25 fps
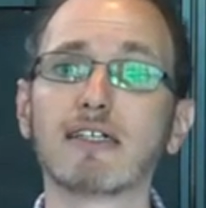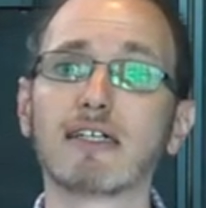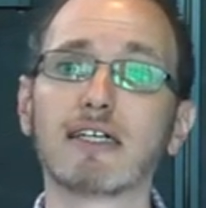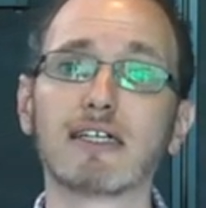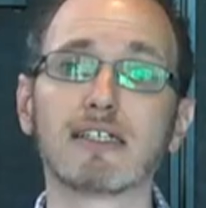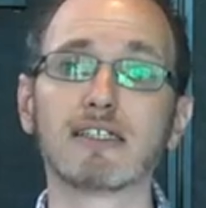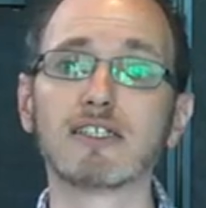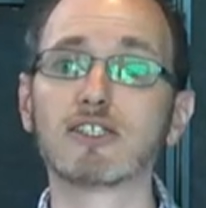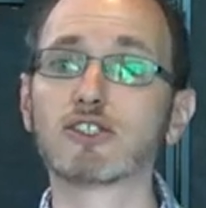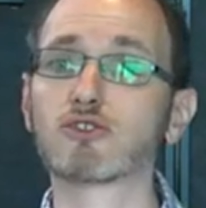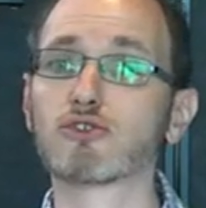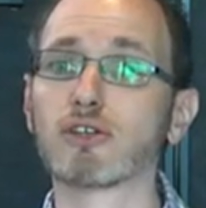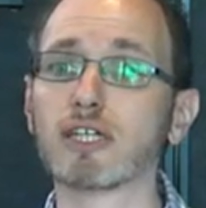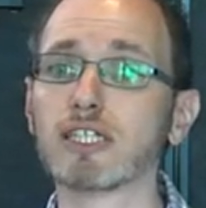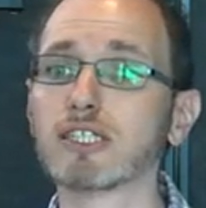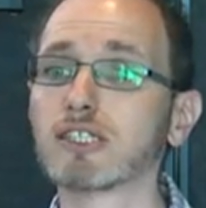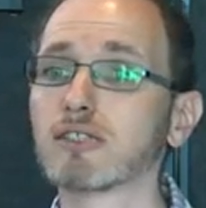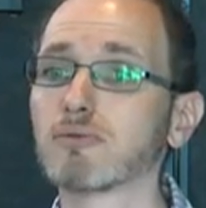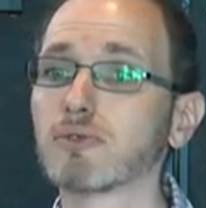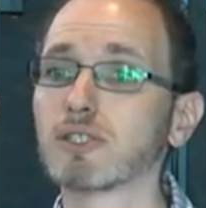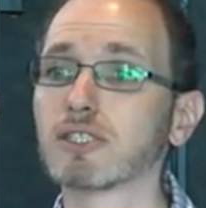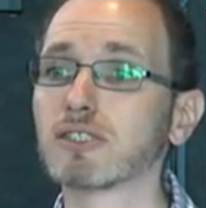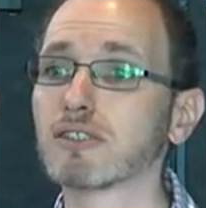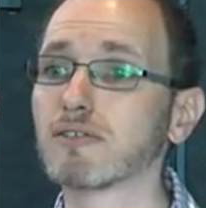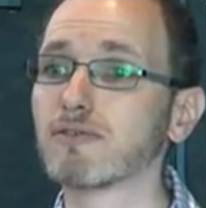this
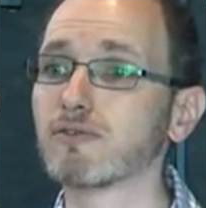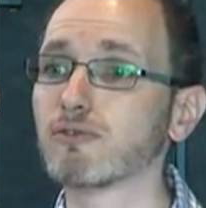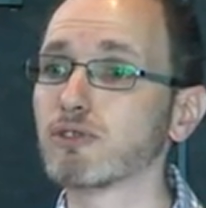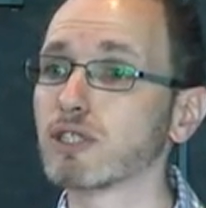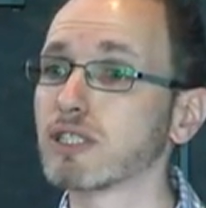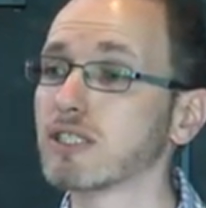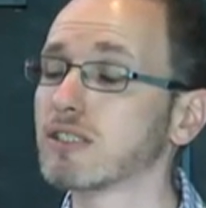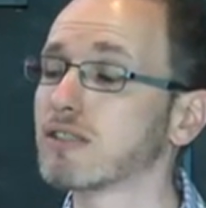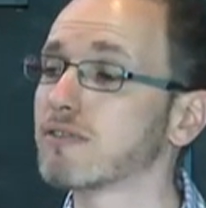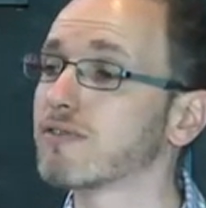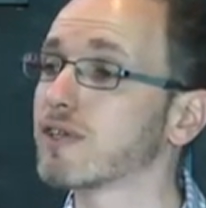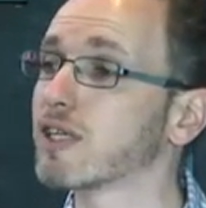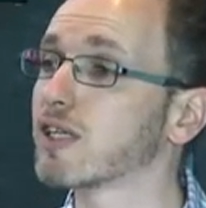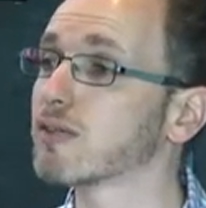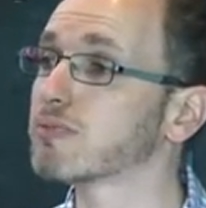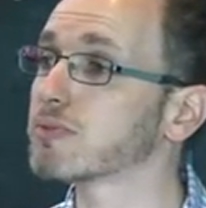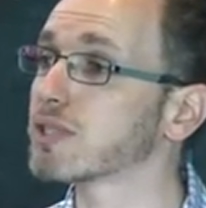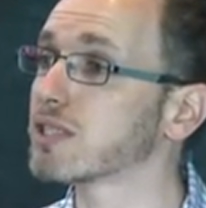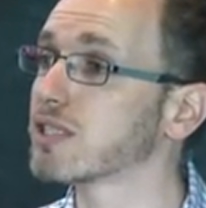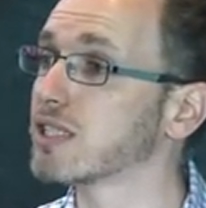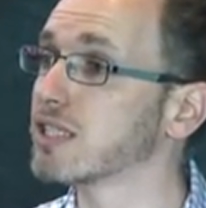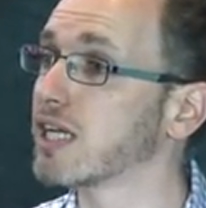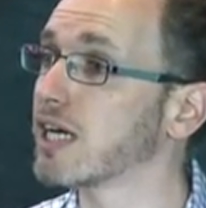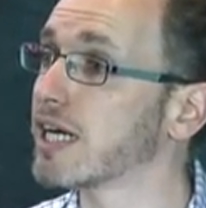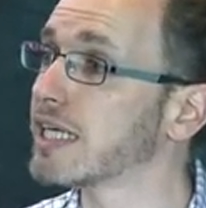tracer was de really
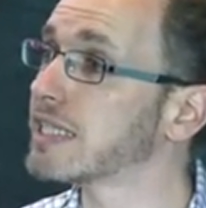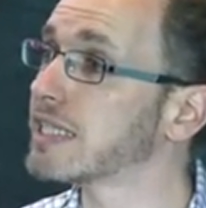developed in the